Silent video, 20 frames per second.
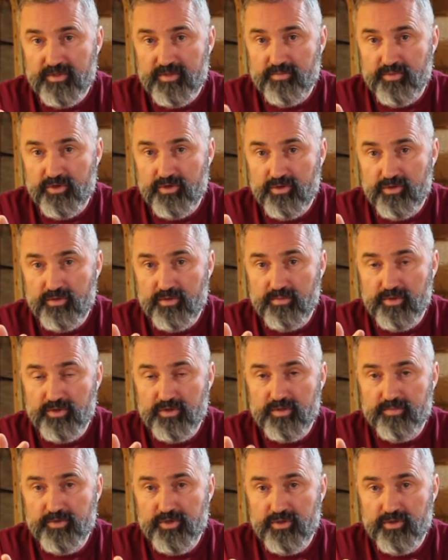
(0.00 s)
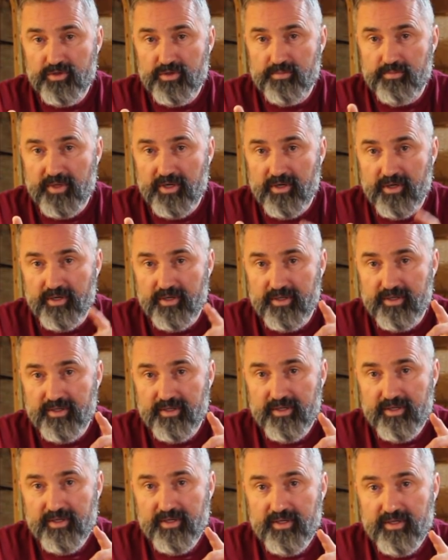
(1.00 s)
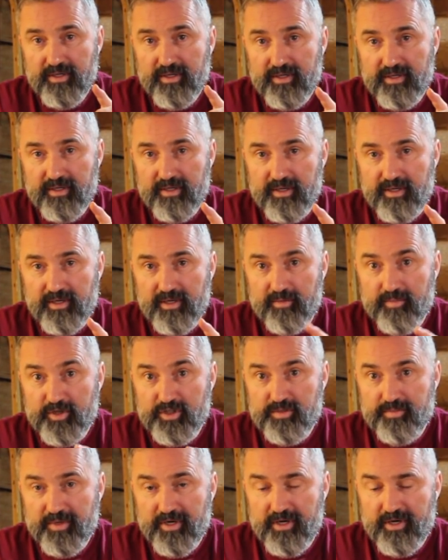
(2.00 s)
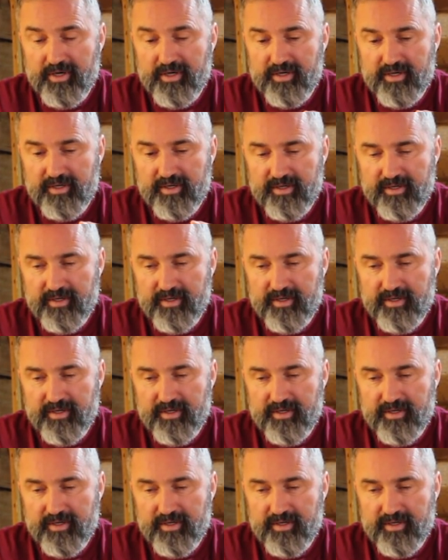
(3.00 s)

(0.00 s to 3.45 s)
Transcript: blue spruce bark, birch bark,